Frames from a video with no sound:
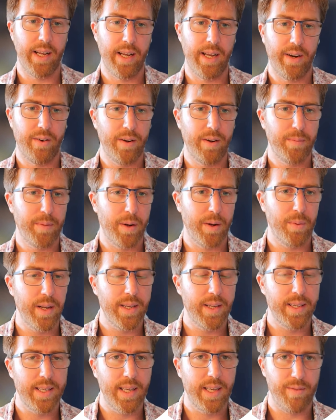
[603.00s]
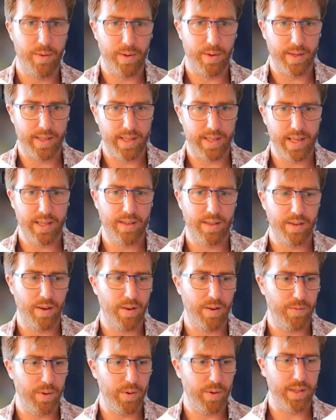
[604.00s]
on. But I wanted to give you a sense
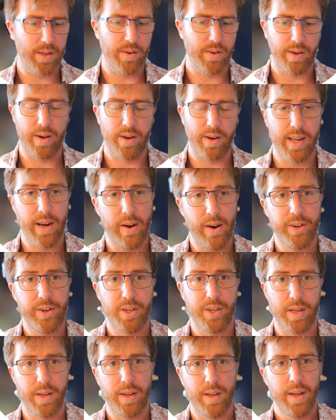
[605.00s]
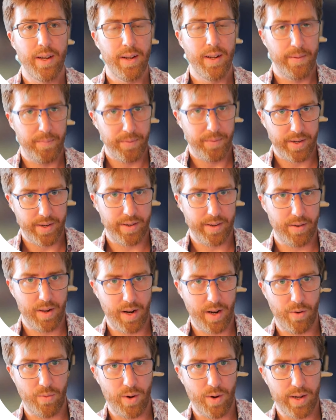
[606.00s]
of what's going on. I encourage you to,
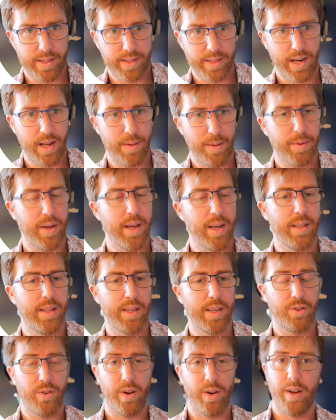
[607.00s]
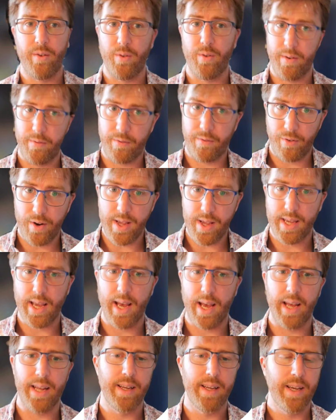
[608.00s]
run setup and then try and run
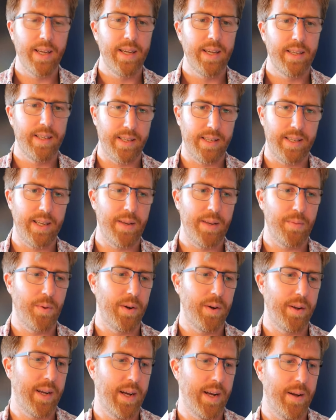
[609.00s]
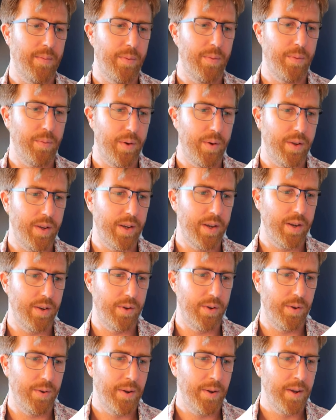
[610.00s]
FreeCAD to see what you can
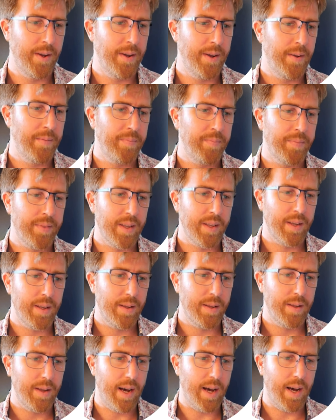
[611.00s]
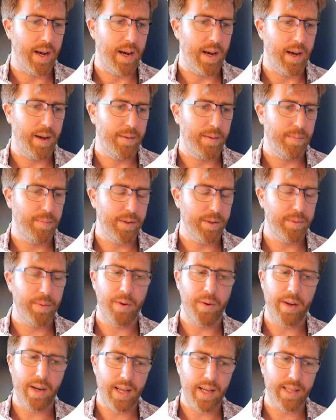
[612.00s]
do. Possibly
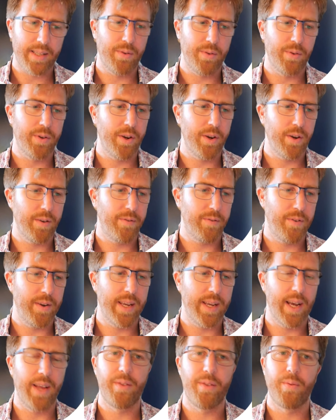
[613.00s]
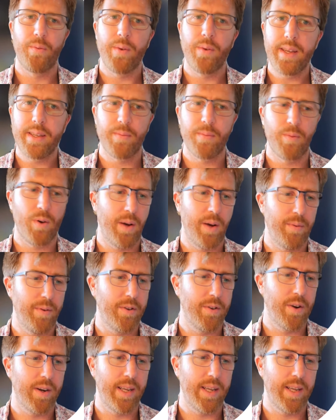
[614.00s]
one last little note on FreeCAD. The reason why we've
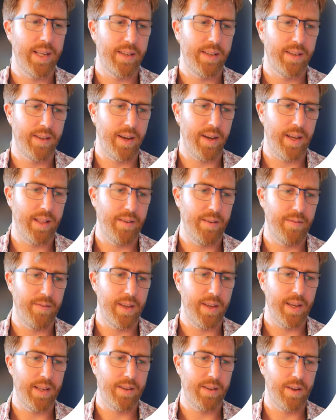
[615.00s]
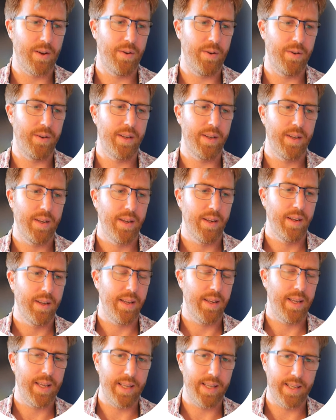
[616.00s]
got it inside the VS Code
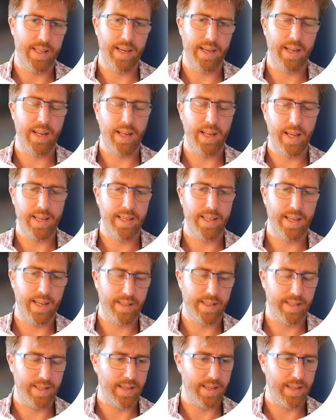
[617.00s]
is that it lets us